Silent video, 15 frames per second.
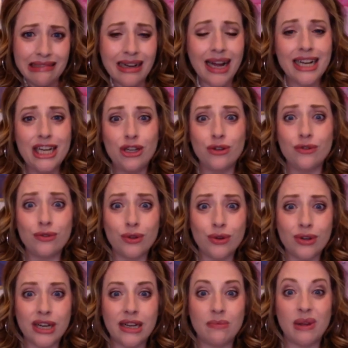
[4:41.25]
I need new
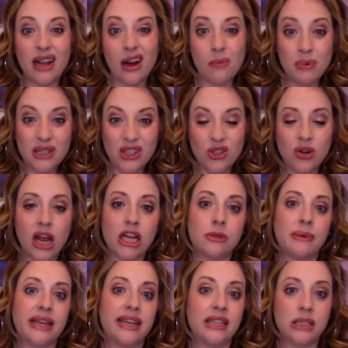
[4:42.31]
flooring. My carpets are trash. My
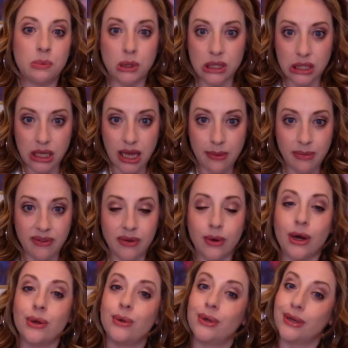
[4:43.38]
kids spilled slime
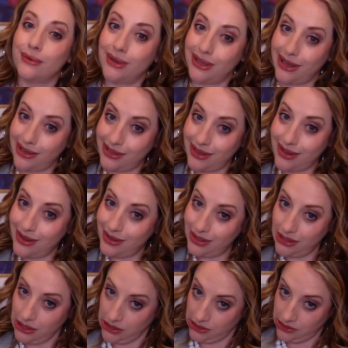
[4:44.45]
everywhere. Who can relate to
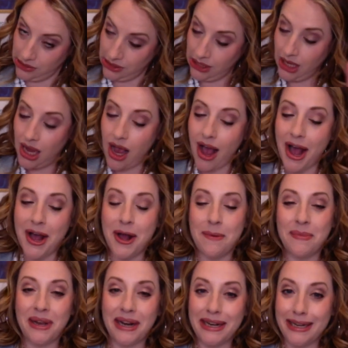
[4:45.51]
that?
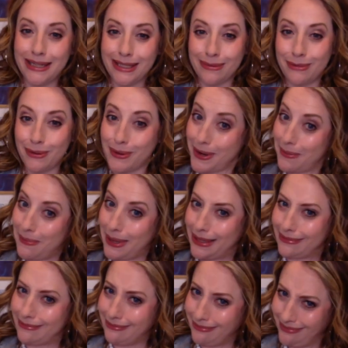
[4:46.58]
And I need some new carpet.
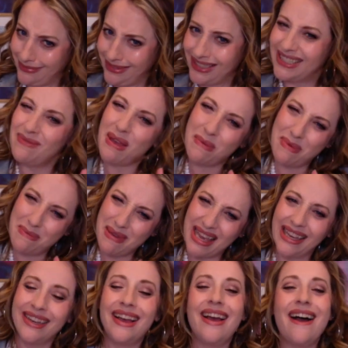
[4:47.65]
Maybe me.
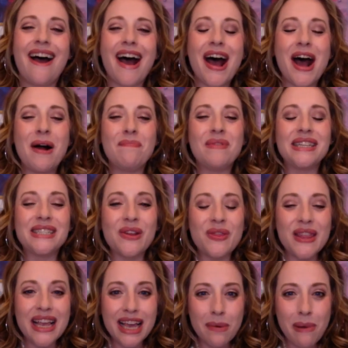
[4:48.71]
So
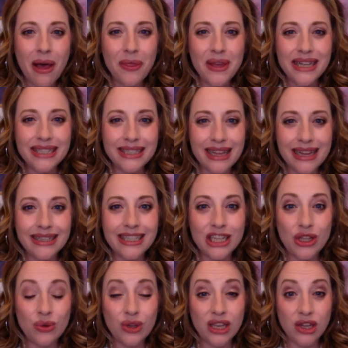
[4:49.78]
think about these things that
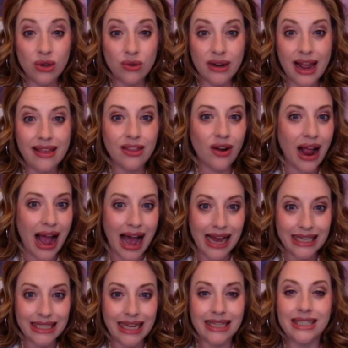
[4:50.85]
you can create. They're
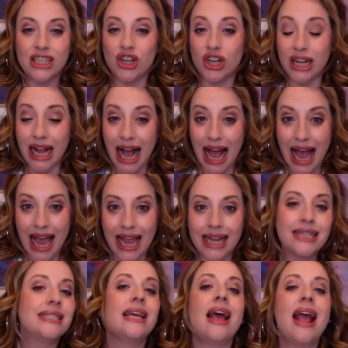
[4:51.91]
assets. They're guides.
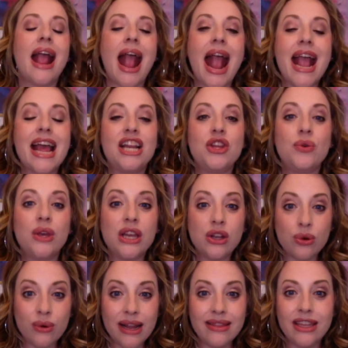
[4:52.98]
And you can
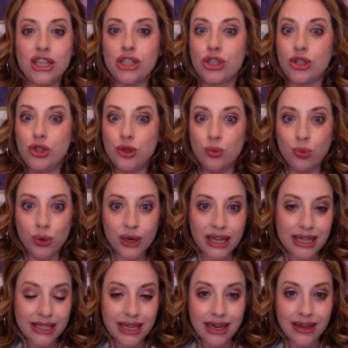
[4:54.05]
create these super
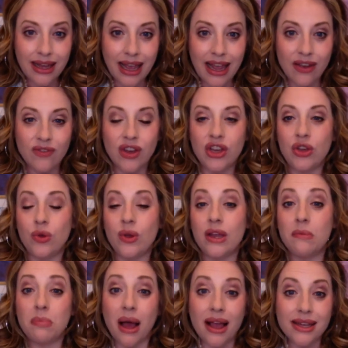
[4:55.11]
easy in Canva. You can
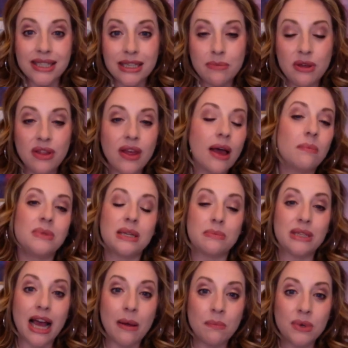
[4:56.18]
buy some
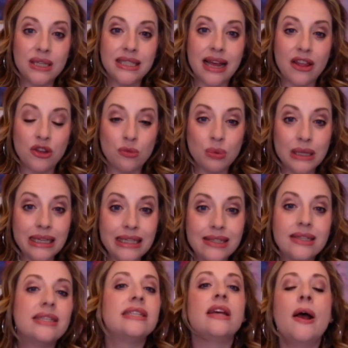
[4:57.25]
templates other
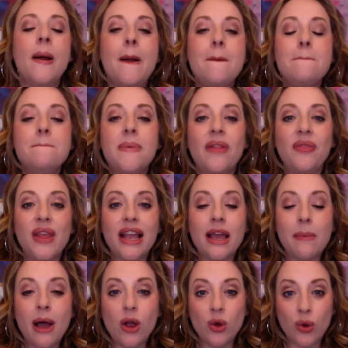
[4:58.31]
places. But think
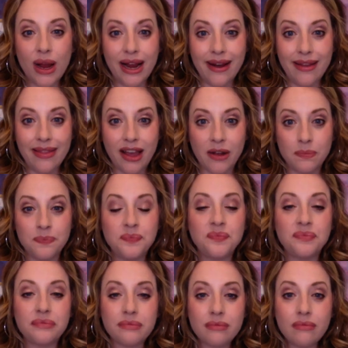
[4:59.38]
about creating them.
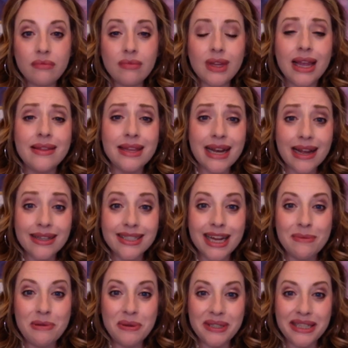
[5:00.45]
And the next time
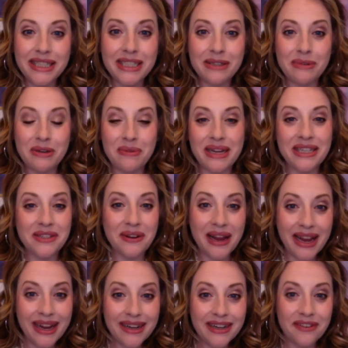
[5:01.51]
you see someone raise their
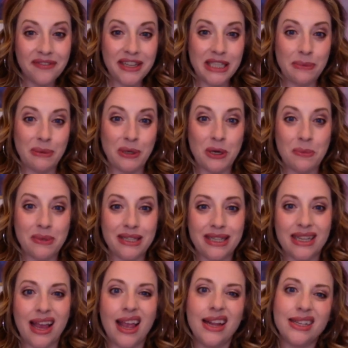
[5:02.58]
hand in a Facebook group and says,
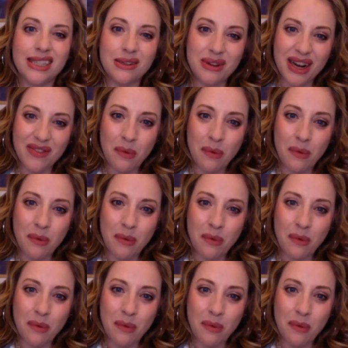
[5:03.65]
hey, does anyone have a